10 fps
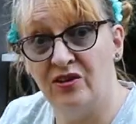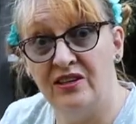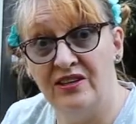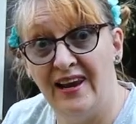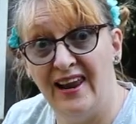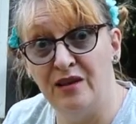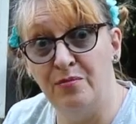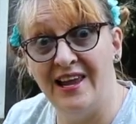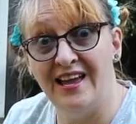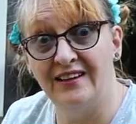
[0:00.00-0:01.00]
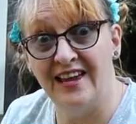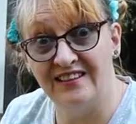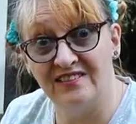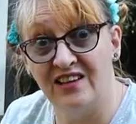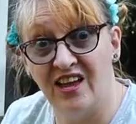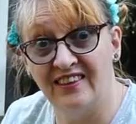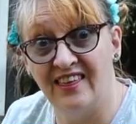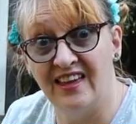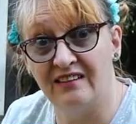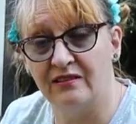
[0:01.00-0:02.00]
How can you label our cats
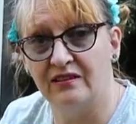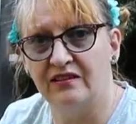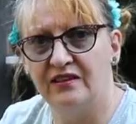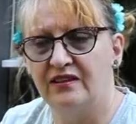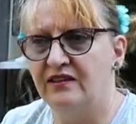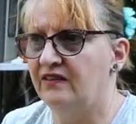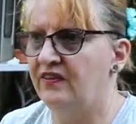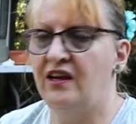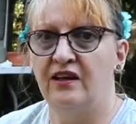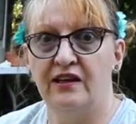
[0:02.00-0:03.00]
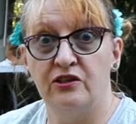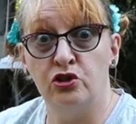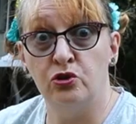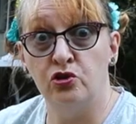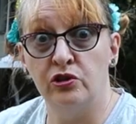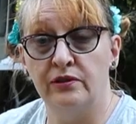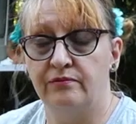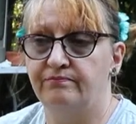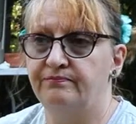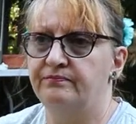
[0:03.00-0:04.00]
like that? They're like our children.